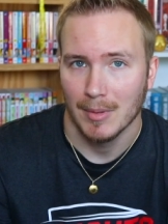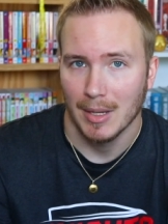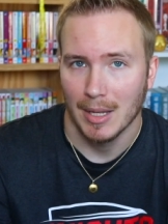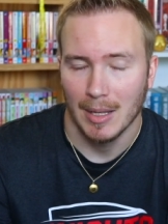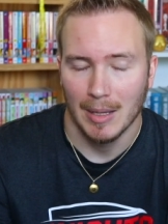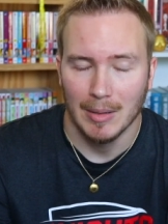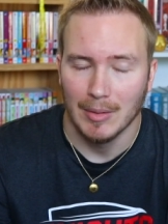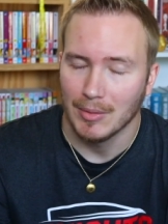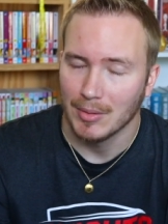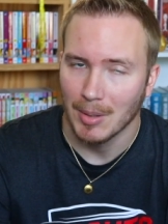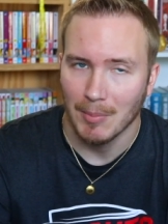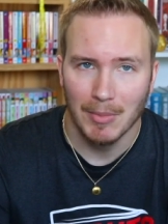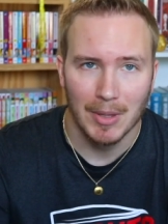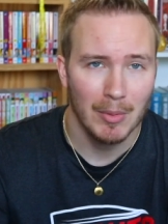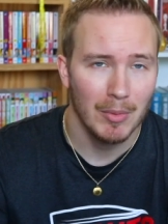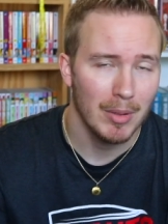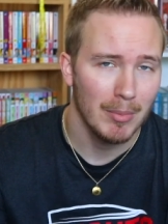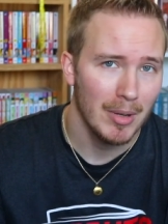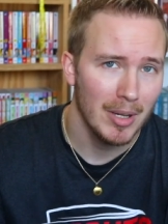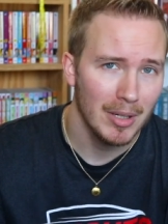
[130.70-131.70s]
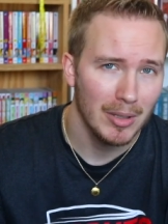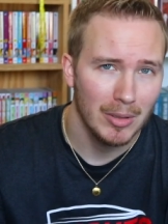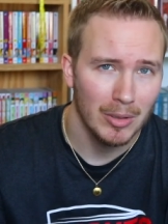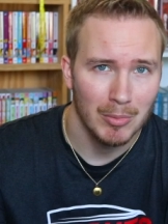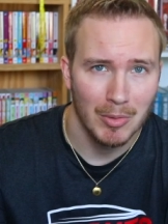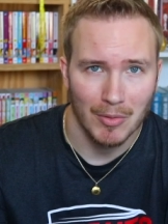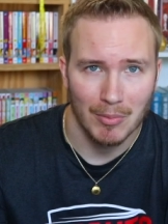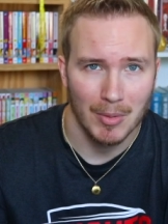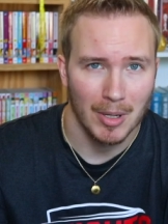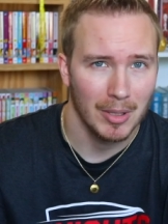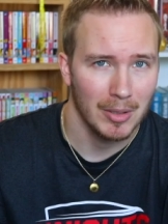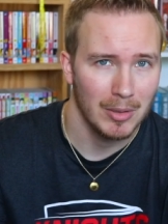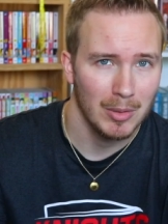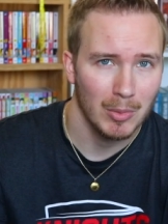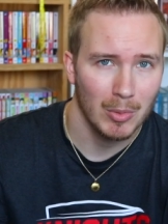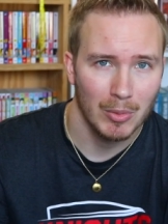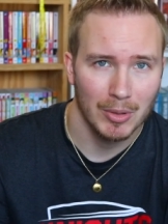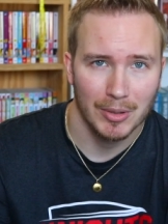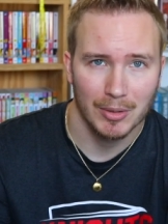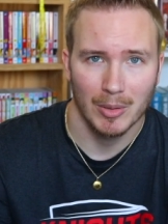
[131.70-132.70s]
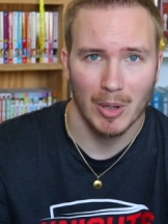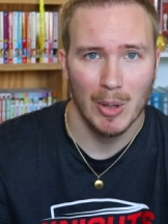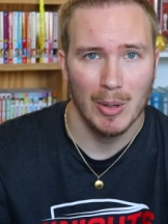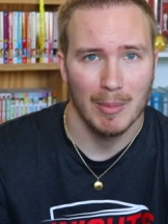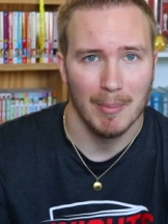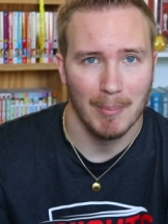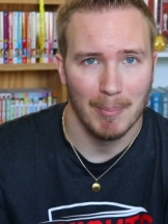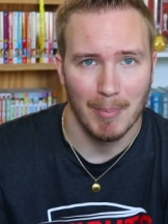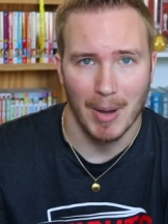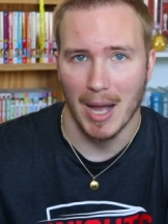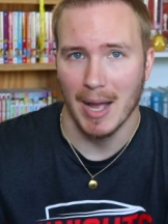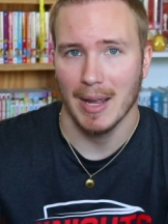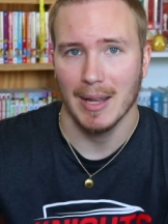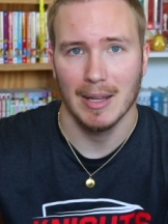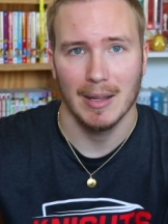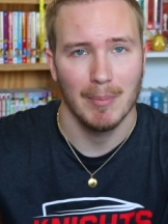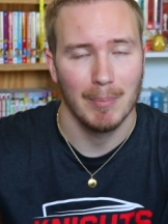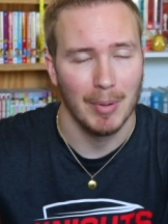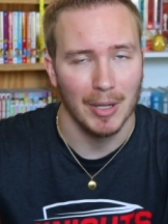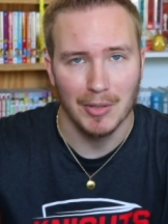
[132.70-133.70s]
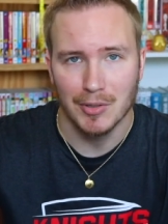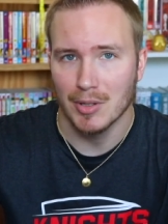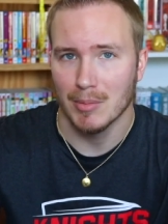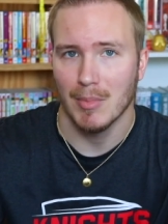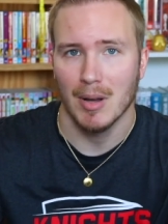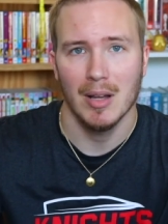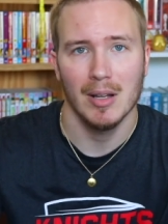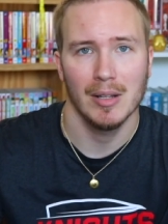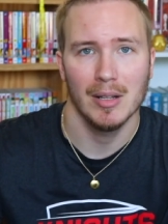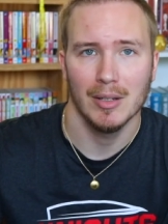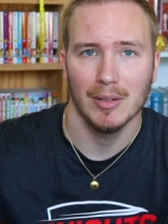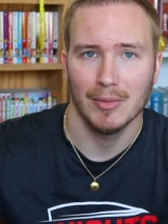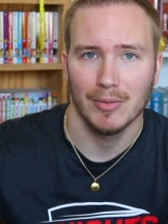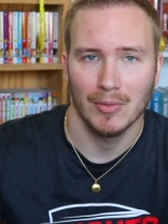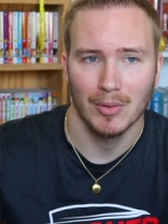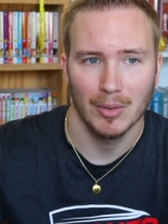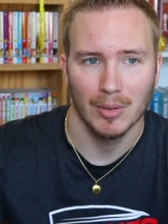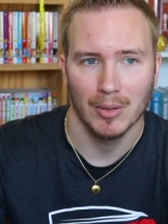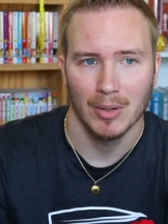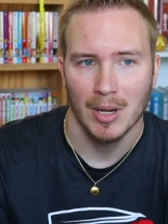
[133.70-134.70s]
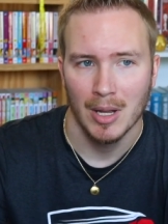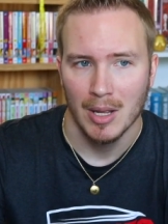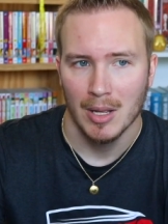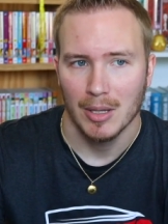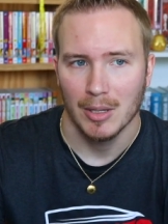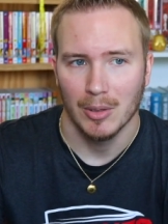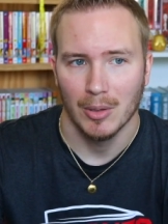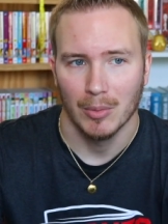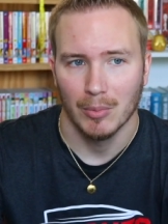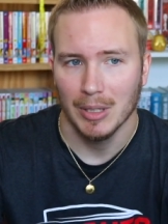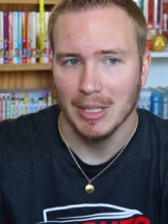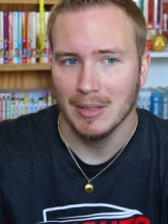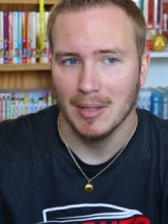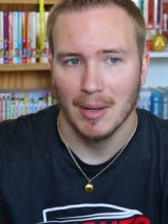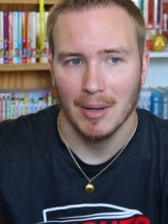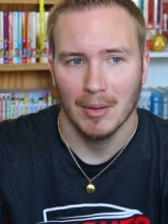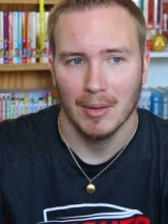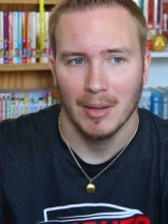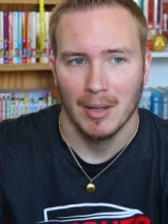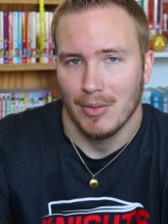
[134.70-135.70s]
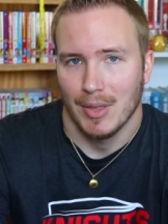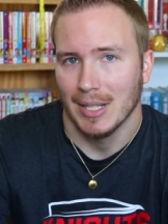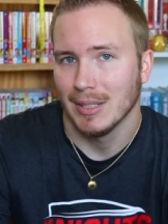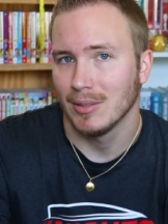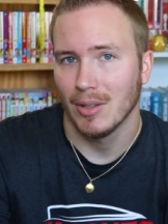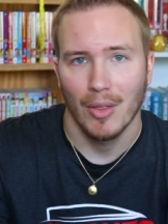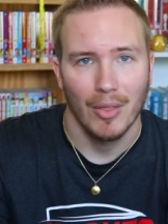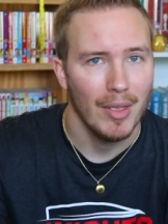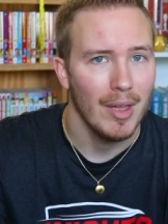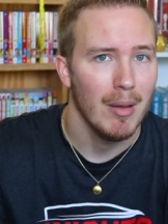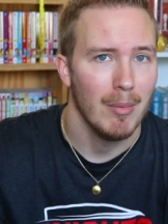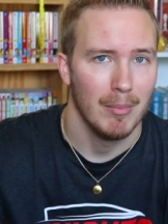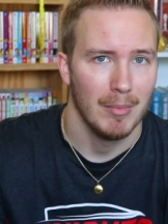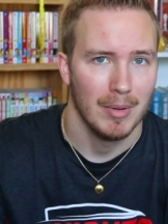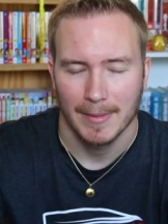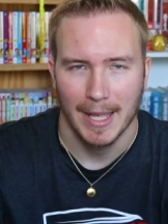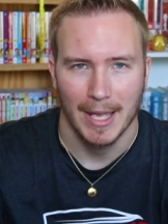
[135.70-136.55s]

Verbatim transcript: And same thing with a manga tuber. If a manga tuber wants to go out and buy a bunch of manga for, you know, retail, that's on them.